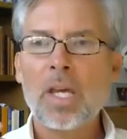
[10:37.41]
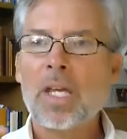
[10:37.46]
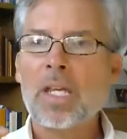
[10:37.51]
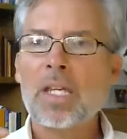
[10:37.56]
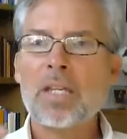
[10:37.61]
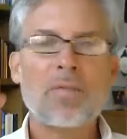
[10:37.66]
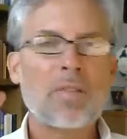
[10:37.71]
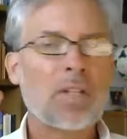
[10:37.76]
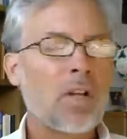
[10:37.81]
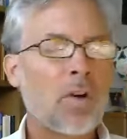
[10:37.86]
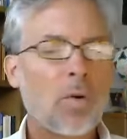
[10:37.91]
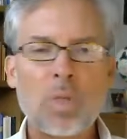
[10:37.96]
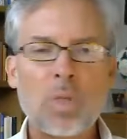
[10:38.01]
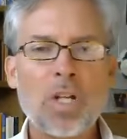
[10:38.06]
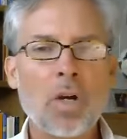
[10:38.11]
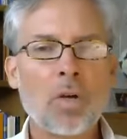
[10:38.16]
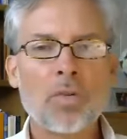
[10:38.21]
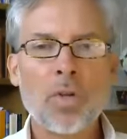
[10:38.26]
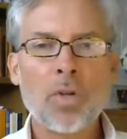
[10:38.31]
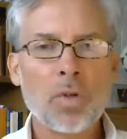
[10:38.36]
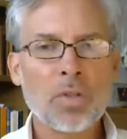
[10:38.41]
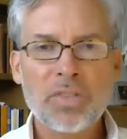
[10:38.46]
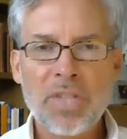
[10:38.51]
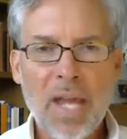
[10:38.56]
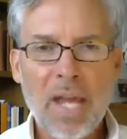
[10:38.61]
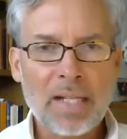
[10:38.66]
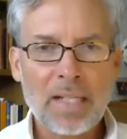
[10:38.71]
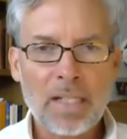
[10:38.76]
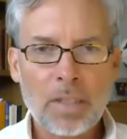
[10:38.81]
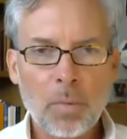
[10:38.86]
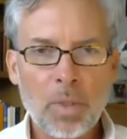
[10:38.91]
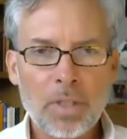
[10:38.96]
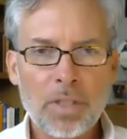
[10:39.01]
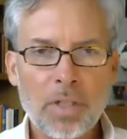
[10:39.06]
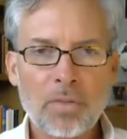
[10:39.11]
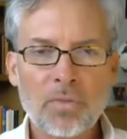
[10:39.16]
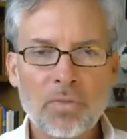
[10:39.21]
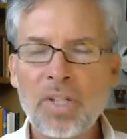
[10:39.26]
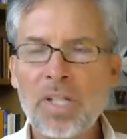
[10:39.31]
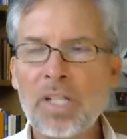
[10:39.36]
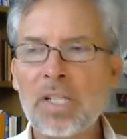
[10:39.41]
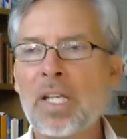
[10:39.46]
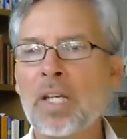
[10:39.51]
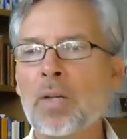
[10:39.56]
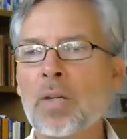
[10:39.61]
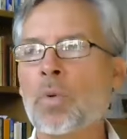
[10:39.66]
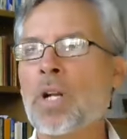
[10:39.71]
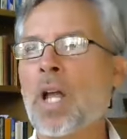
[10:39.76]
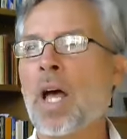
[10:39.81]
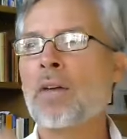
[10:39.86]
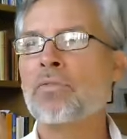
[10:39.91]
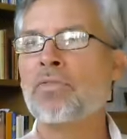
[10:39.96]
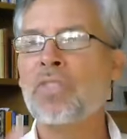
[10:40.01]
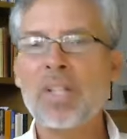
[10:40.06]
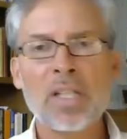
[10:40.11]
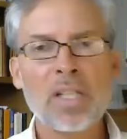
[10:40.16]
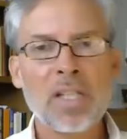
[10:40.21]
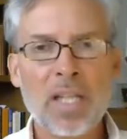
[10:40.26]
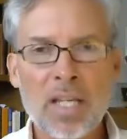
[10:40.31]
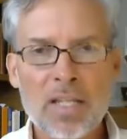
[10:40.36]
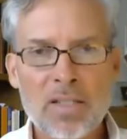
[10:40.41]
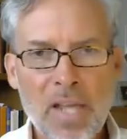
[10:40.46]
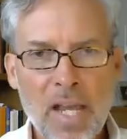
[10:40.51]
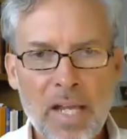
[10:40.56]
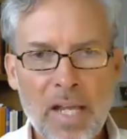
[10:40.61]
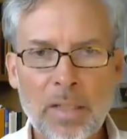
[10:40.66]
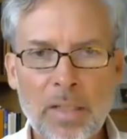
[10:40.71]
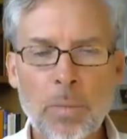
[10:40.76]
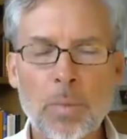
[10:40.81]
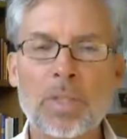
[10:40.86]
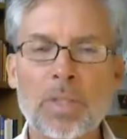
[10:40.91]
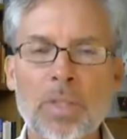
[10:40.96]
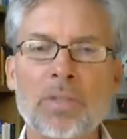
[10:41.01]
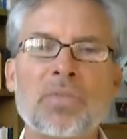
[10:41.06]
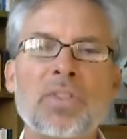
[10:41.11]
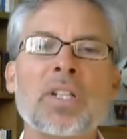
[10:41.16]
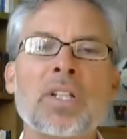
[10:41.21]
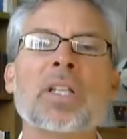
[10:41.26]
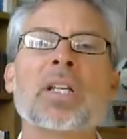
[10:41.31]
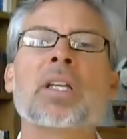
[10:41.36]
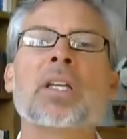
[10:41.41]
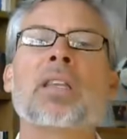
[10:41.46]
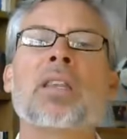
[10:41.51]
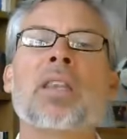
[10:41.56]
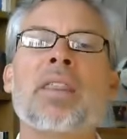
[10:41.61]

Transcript: Even though we don't know exactly what they're feeling, we're not feeling exactly what they're feeling,